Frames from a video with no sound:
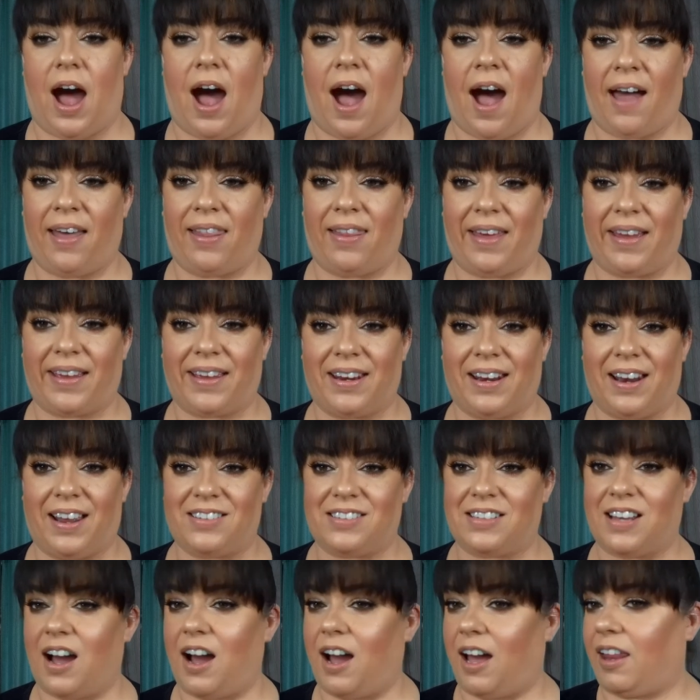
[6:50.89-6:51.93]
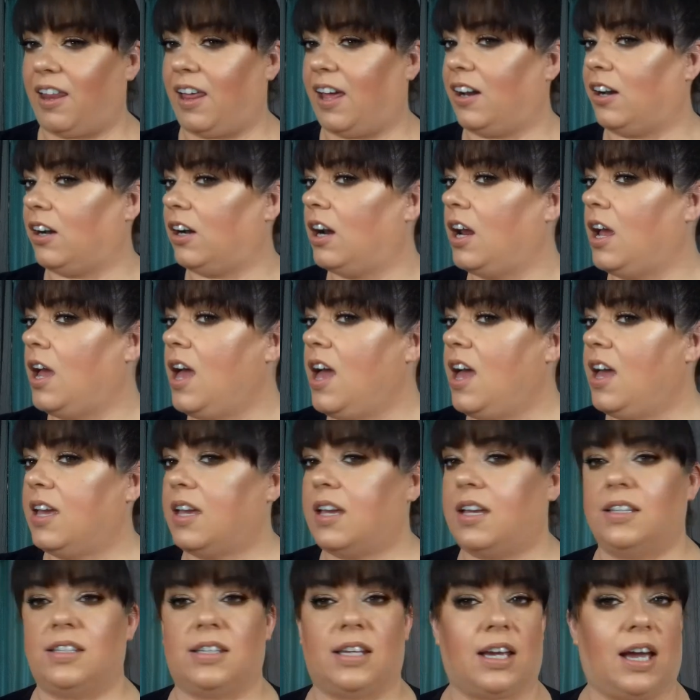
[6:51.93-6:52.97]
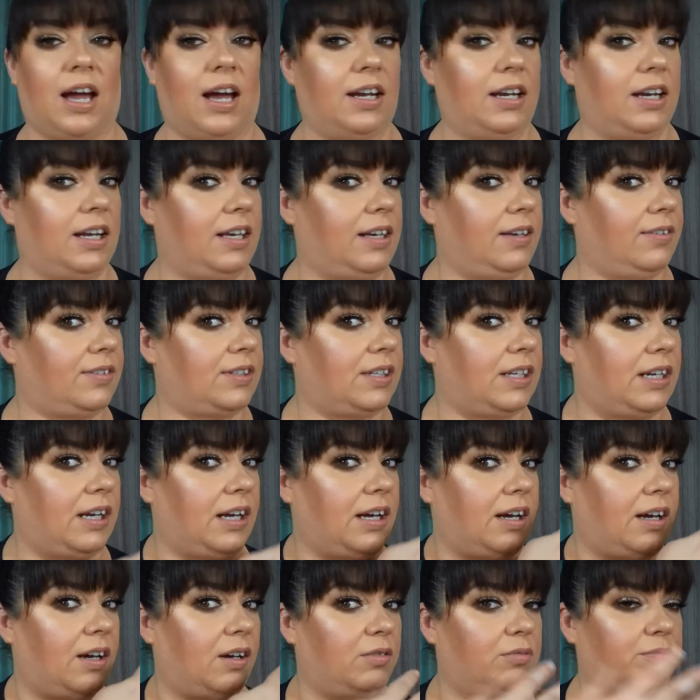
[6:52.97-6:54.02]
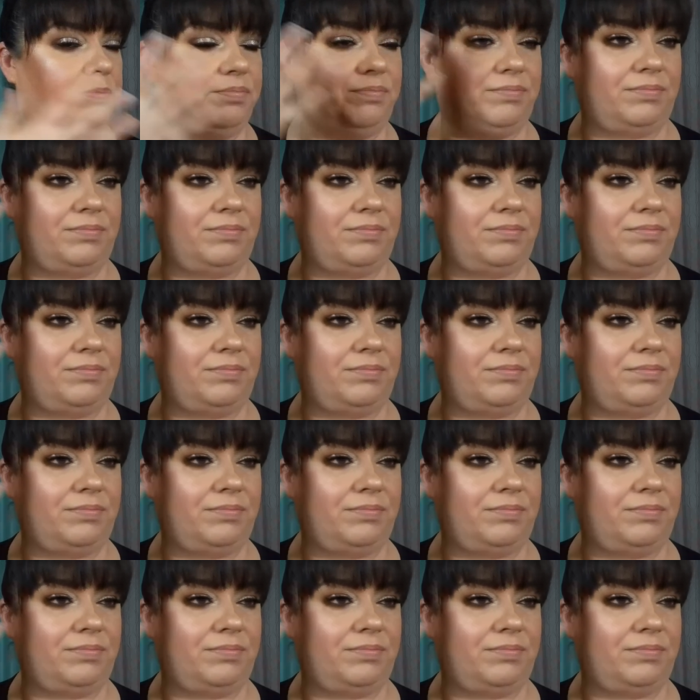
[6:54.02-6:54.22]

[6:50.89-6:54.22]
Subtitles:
I like it as a highlighter because it kind of gives it a